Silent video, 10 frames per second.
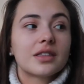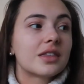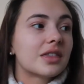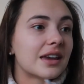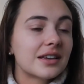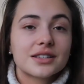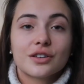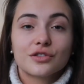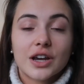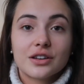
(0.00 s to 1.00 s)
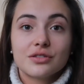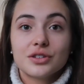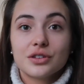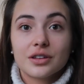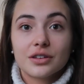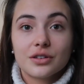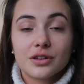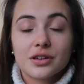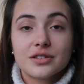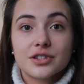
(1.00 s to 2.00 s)
the things around you that
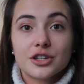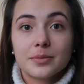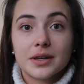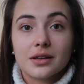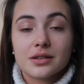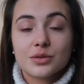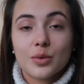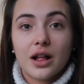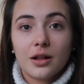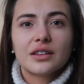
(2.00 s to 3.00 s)
you're consuming as well.